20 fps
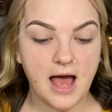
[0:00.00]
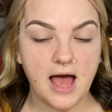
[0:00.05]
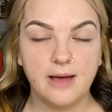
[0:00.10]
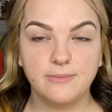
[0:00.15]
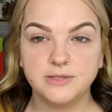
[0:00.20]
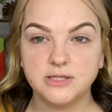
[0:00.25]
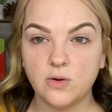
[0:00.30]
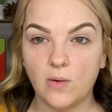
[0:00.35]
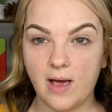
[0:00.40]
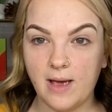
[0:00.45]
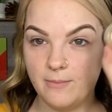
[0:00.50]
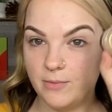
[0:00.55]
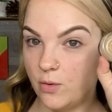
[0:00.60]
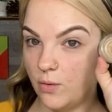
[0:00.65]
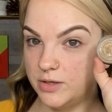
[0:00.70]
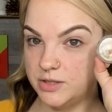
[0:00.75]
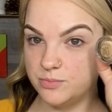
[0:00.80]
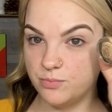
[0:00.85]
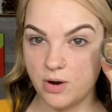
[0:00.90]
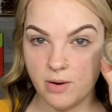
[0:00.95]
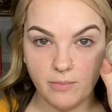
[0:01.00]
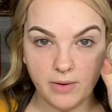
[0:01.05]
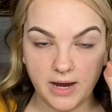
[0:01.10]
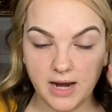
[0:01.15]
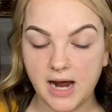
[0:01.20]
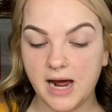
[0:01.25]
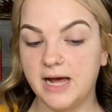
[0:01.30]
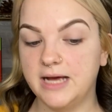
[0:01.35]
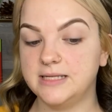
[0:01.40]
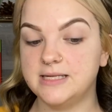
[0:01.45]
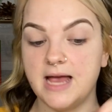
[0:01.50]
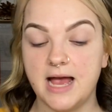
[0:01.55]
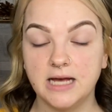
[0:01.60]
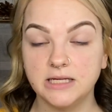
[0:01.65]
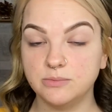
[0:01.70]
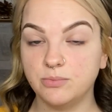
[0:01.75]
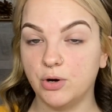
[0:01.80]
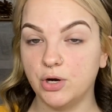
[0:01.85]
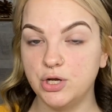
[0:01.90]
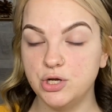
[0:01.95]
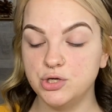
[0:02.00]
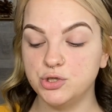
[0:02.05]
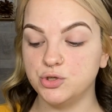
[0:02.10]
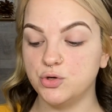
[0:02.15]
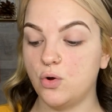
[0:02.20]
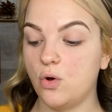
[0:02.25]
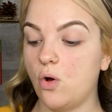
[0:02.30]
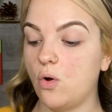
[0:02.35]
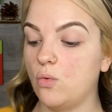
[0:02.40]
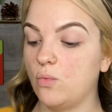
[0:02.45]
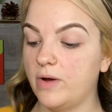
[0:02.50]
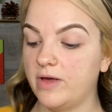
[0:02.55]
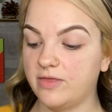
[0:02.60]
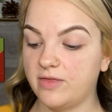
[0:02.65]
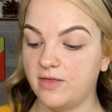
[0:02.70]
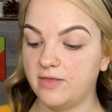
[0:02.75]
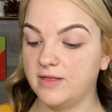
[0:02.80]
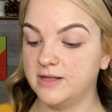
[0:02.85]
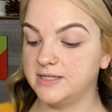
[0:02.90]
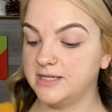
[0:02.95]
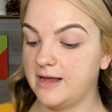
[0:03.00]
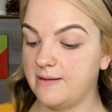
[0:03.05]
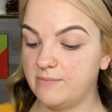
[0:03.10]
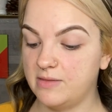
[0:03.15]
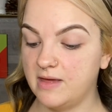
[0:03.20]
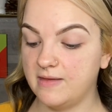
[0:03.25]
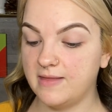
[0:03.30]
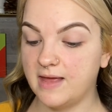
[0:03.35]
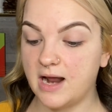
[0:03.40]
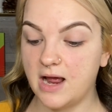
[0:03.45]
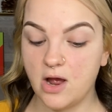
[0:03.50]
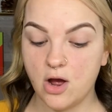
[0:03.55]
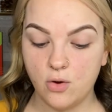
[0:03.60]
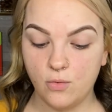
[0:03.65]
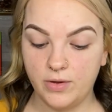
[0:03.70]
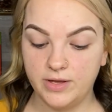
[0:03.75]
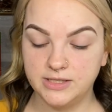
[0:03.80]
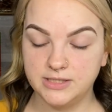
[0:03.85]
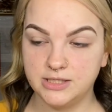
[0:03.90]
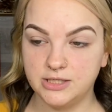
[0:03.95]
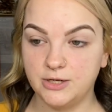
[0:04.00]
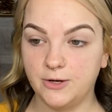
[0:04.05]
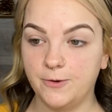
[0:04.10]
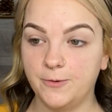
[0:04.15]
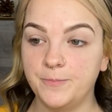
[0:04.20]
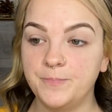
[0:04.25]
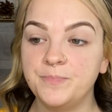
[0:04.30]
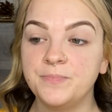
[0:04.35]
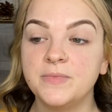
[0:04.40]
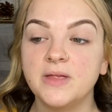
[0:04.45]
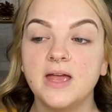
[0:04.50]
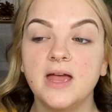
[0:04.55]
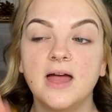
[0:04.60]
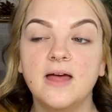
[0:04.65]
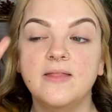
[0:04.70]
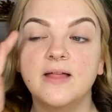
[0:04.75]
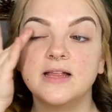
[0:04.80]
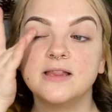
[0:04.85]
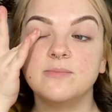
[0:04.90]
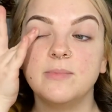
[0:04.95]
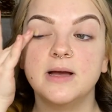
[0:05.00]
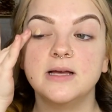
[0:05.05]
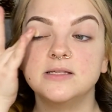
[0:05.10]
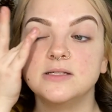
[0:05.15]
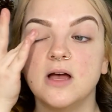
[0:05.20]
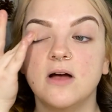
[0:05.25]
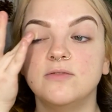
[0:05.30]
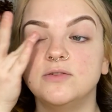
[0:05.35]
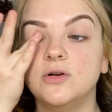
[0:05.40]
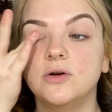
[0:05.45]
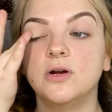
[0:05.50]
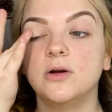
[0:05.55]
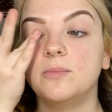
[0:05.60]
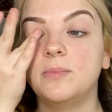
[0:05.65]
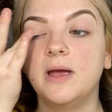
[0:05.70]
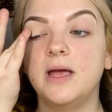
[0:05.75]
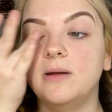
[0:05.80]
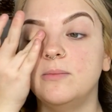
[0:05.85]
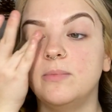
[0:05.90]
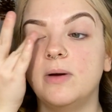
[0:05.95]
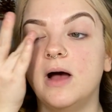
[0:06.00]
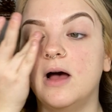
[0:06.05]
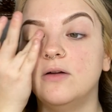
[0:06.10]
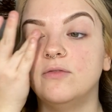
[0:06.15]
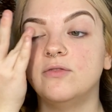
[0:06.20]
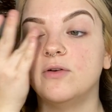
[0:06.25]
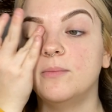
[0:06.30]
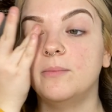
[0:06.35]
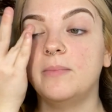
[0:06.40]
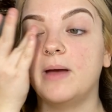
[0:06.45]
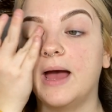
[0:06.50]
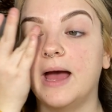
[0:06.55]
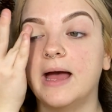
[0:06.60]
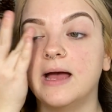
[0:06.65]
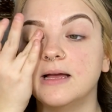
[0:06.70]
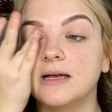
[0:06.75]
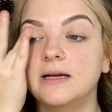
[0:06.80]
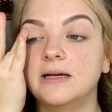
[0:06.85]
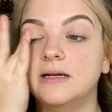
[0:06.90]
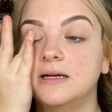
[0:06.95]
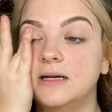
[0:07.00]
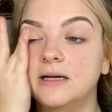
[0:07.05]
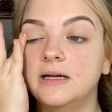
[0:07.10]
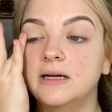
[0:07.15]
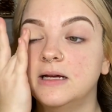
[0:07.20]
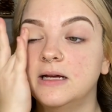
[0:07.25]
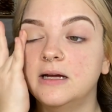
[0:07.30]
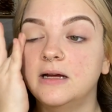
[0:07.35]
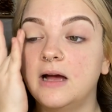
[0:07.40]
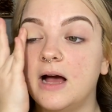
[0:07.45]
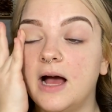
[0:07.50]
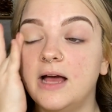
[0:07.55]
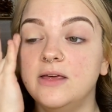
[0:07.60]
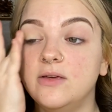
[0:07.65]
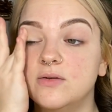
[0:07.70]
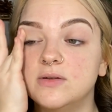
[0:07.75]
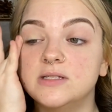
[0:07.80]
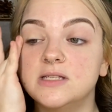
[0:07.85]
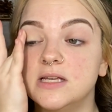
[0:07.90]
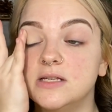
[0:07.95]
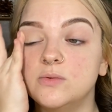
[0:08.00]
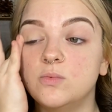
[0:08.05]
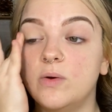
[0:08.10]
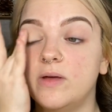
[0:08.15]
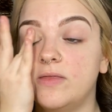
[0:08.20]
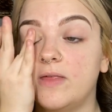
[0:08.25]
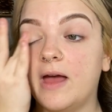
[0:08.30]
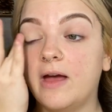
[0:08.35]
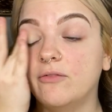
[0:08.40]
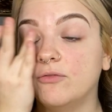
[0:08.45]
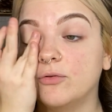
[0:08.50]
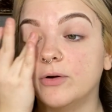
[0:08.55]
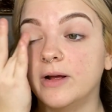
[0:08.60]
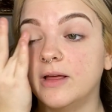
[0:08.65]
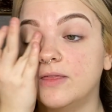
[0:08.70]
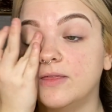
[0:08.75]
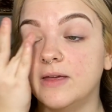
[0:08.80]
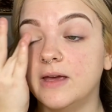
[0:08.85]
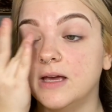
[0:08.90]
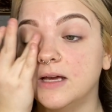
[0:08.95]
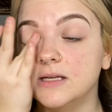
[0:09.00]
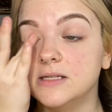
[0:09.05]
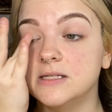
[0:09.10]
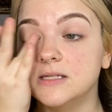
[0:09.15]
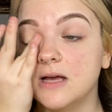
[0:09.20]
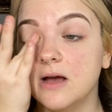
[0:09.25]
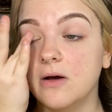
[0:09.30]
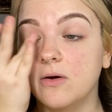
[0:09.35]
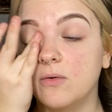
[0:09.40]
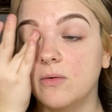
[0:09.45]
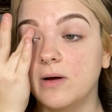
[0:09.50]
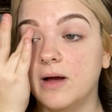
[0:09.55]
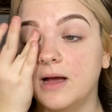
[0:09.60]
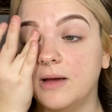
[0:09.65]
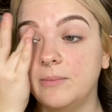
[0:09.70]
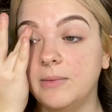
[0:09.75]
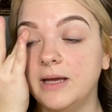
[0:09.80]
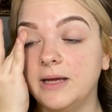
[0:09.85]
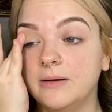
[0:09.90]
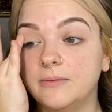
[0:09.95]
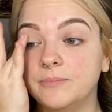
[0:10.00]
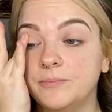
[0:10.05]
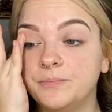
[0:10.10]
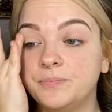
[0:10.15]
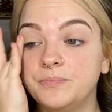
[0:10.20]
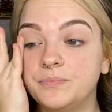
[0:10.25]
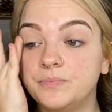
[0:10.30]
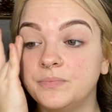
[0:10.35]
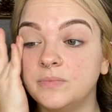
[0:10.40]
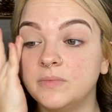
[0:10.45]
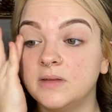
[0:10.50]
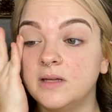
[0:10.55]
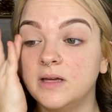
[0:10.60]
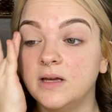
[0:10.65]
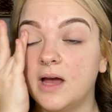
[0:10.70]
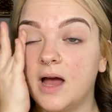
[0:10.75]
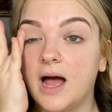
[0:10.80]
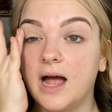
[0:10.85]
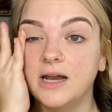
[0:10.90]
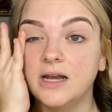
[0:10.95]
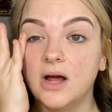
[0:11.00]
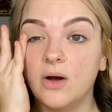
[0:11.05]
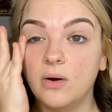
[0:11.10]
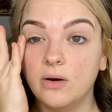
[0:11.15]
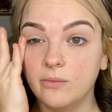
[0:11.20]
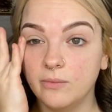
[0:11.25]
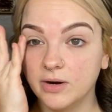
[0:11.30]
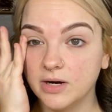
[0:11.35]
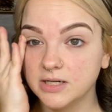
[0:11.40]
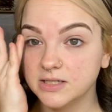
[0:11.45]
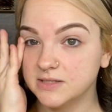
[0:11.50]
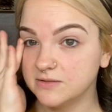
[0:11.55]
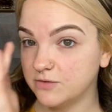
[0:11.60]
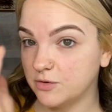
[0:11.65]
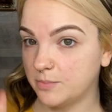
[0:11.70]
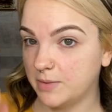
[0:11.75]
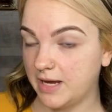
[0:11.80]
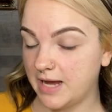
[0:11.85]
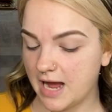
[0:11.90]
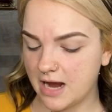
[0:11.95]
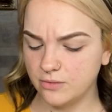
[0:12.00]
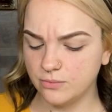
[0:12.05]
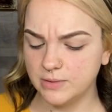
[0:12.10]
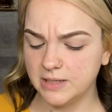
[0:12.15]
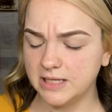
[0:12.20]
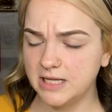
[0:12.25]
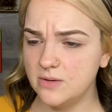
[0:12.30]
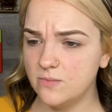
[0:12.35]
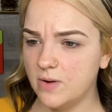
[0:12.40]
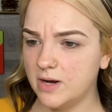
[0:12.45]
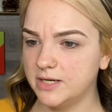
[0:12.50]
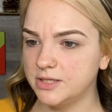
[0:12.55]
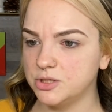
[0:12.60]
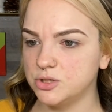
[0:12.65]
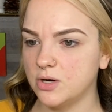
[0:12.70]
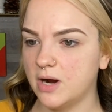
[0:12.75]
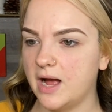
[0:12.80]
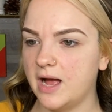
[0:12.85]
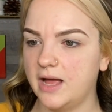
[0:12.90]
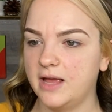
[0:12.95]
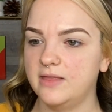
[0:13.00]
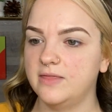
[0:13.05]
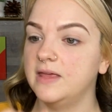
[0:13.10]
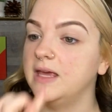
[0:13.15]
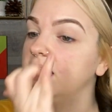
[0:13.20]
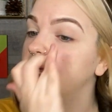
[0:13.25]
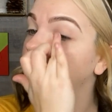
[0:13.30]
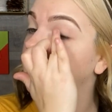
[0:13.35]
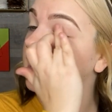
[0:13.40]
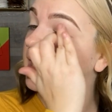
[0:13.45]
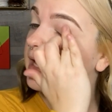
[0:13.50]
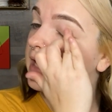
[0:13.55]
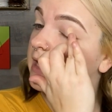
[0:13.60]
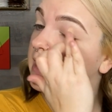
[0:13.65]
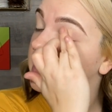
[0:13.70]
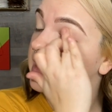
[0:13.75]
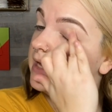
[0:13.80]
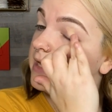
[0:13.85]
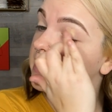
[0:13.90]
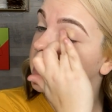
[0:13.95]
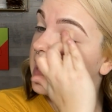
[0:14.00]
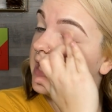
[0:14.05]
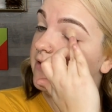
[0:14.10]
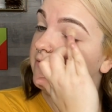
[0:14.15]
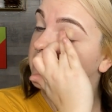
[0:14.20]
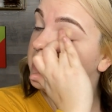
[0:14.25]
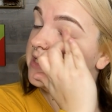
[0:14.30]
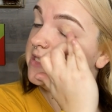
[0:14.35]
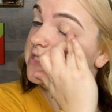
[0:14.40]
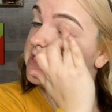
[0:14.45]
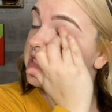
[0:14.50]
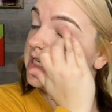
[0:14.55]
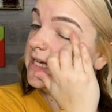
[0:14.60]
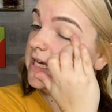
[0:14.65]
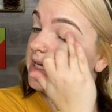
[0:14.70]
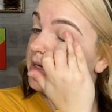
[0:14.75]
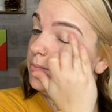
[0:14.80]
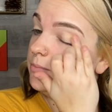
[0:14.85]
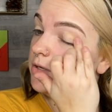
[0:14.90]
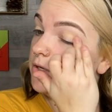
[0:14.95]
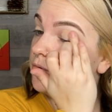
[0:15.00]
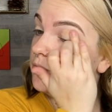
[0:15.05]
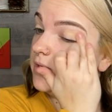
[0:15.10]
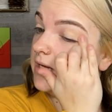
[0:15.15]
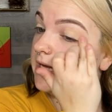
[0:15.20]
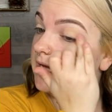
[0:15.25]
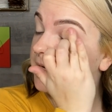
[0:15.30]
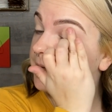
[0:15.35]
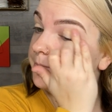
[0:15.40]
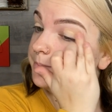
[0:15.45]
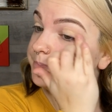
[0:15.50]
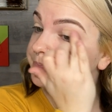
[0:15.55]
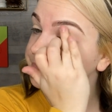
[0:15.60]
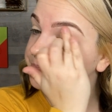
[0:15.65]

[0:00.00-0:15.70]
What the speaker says: So I am going to prep my eyes as per usual with the same thing that I always do, and that's my soft ochre paint pot from MAC. I use this with everything, so I mean, I know it works for me. I really want to try the KVD Beauty